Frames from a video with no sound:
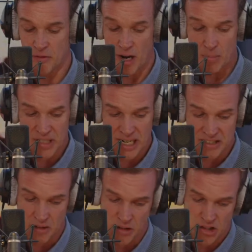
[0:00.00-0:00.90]
updates
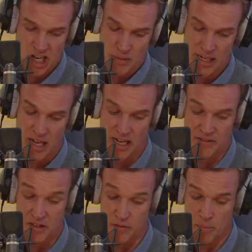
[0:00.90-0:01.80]
on the shadowy lives
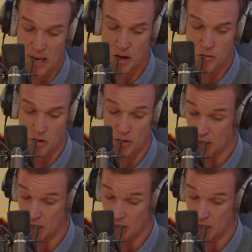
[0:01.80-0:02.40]
of the powerful and